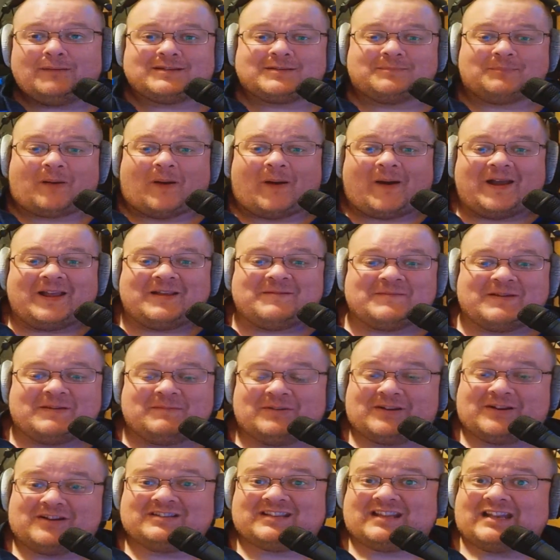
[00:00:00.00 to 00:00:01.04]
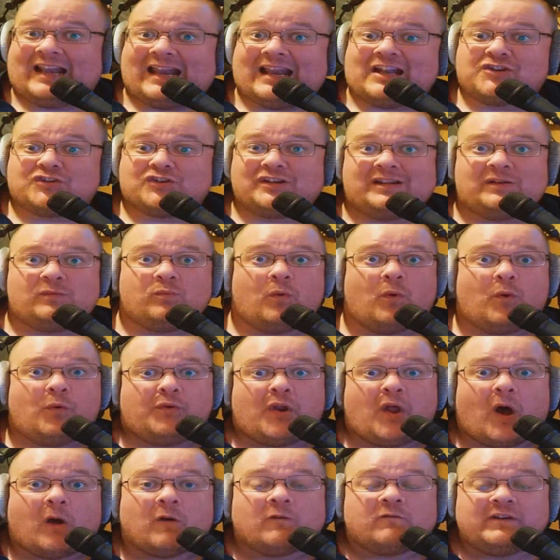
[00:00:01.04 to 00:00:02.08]
behind me because it literally will
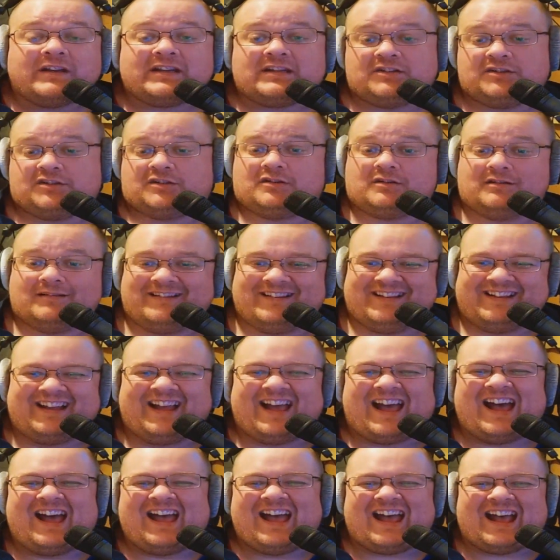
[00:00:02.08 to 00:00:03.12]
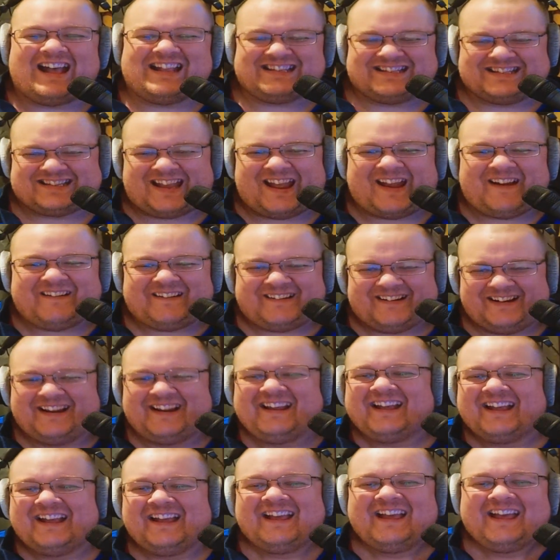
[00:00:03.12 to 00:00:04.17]
not reach. So
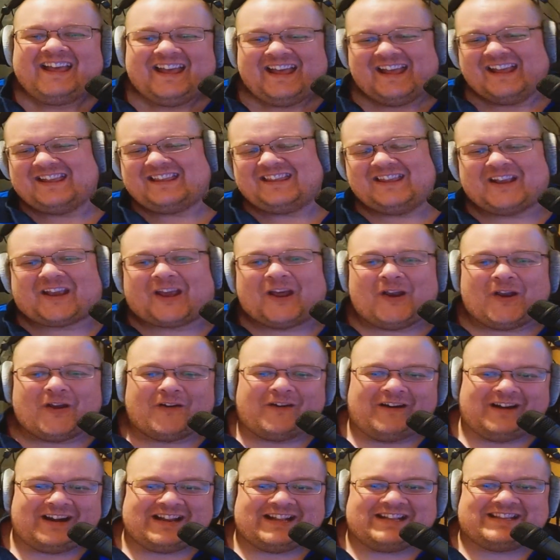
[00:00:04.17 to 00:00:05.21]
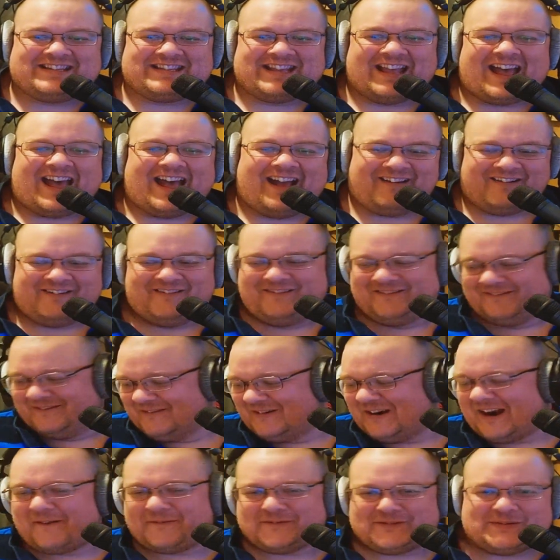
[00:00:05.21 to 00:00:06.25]
you can already tell
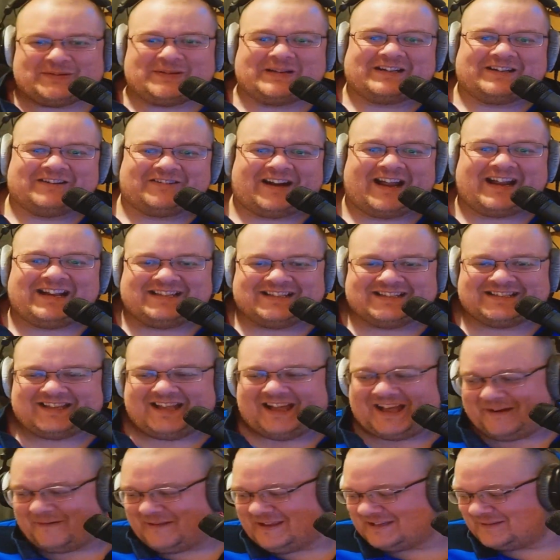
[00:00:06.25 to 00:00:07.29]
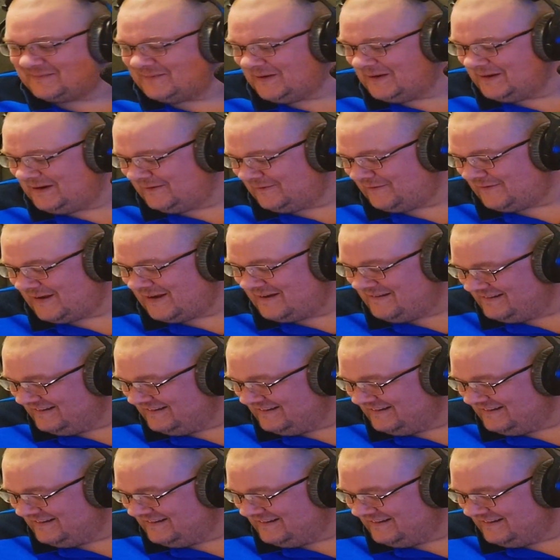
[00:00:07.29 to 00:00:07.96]
we're off to a great start with this microphone.